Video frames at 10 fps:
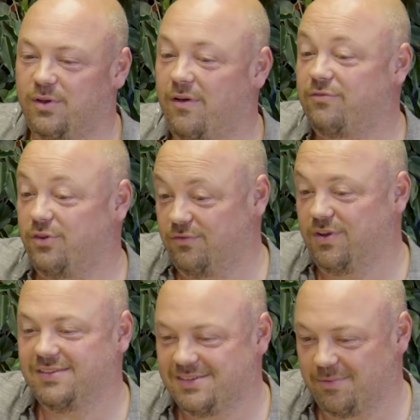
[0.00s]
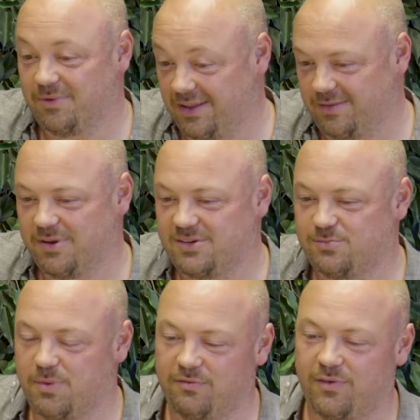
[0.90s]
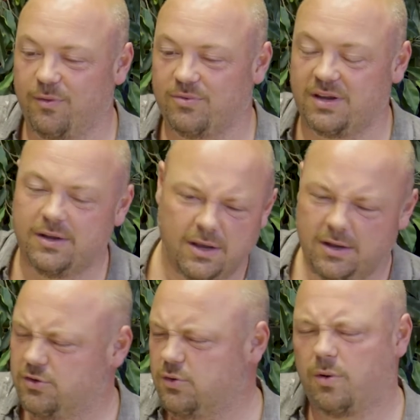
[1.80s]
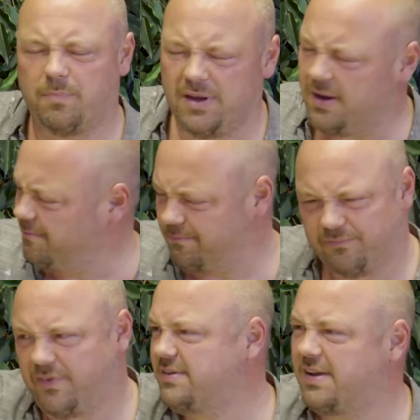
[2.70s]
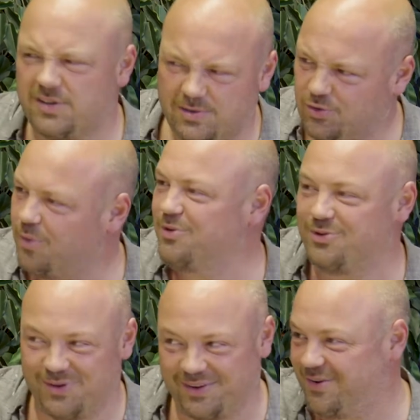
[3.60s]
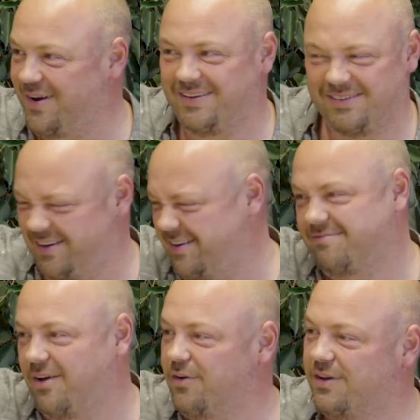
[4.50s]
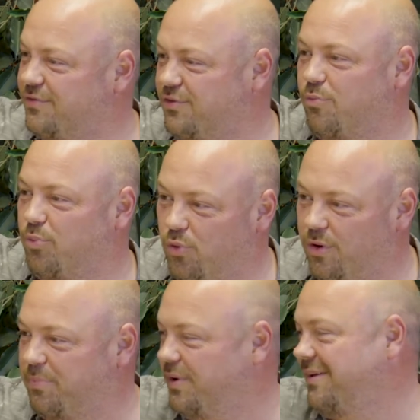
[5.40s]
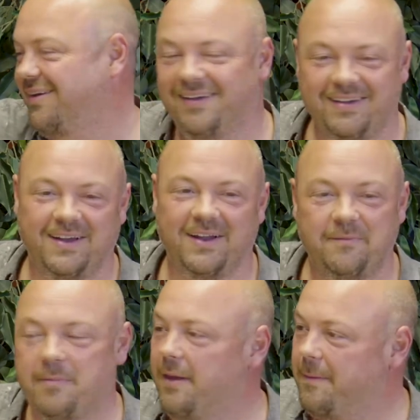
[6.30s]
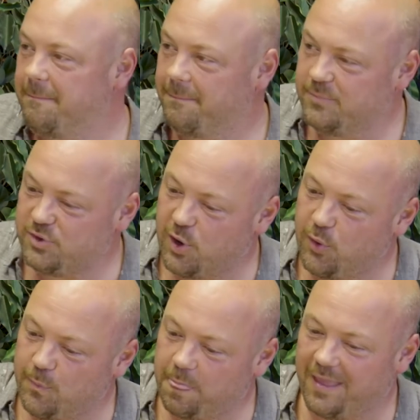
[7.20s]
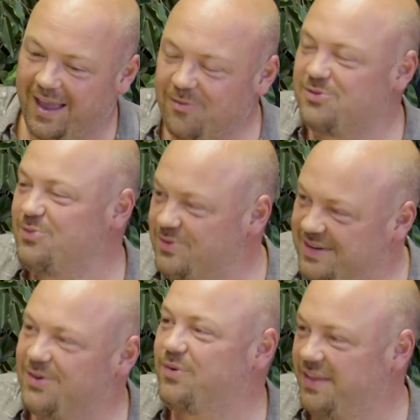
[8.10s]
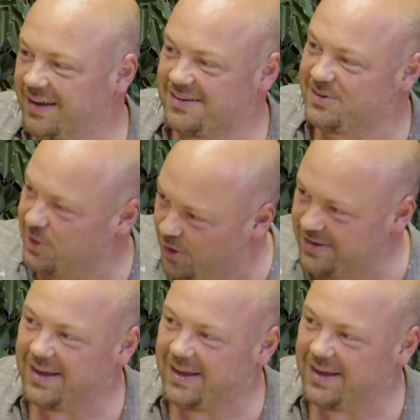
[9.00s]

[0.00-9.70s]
you after you've done something, like the buses might phone you up and say, do you know what, Peter, fantastic job you're doing, great, I've got nothing to report, but, So how do you deal with that? Because there's a lot of